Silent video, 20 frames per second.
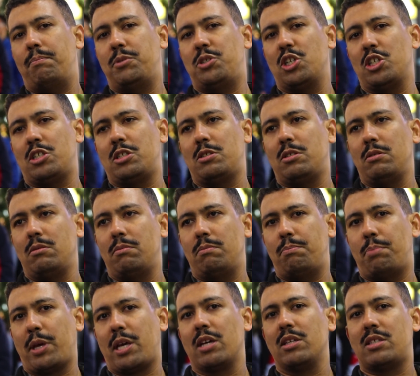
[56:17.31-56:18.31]
just
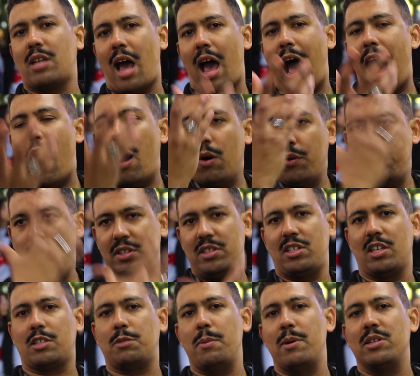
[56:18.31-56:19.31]
because of how
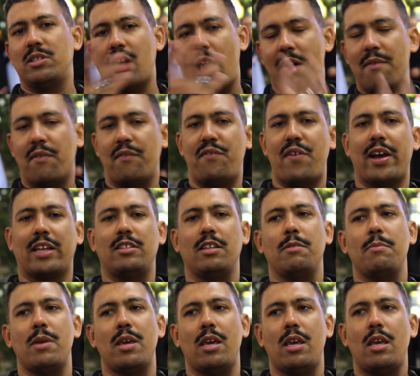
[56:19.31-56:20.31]
these experiences have affected
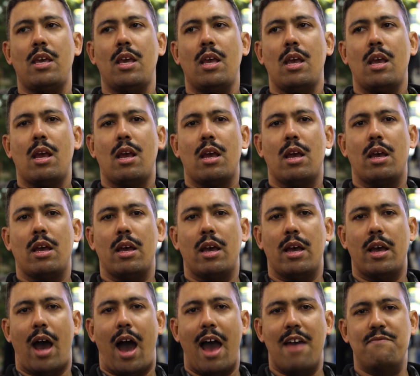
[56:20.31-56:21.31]
me,
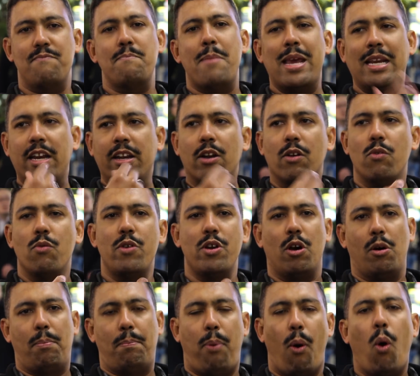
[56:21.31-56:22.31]
I've made it a
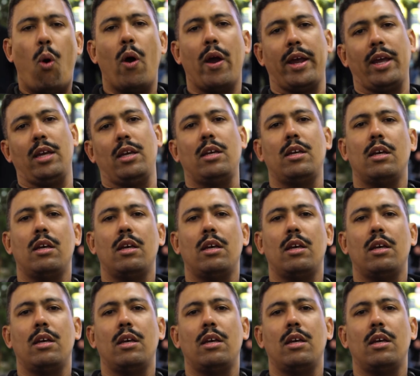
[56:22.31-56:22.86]
real point